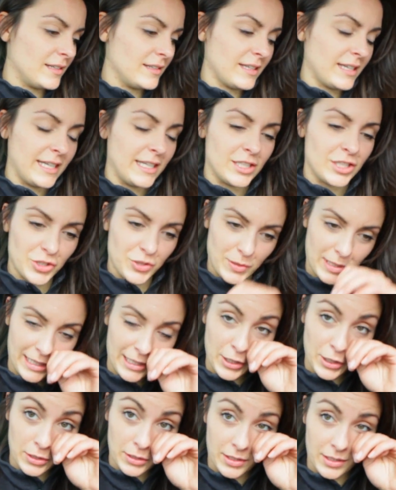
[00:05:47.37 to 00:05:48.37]
E
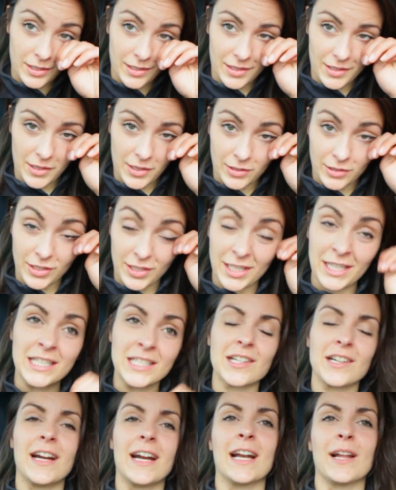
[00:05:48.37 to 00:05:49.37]
string on the
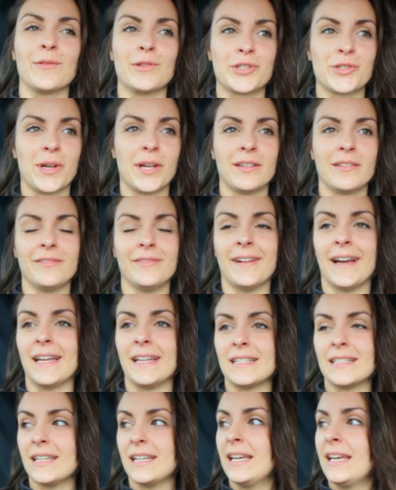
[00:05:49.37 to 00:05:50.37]
guitar, and I was trying to
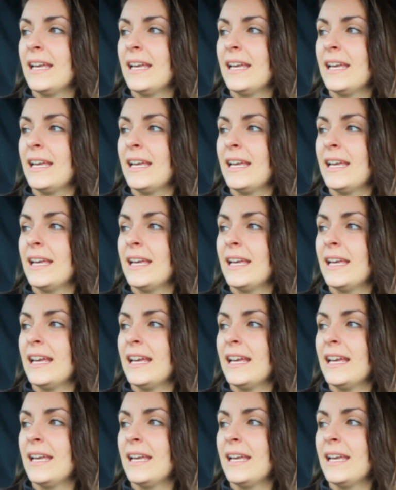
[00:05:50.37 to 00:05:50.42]
find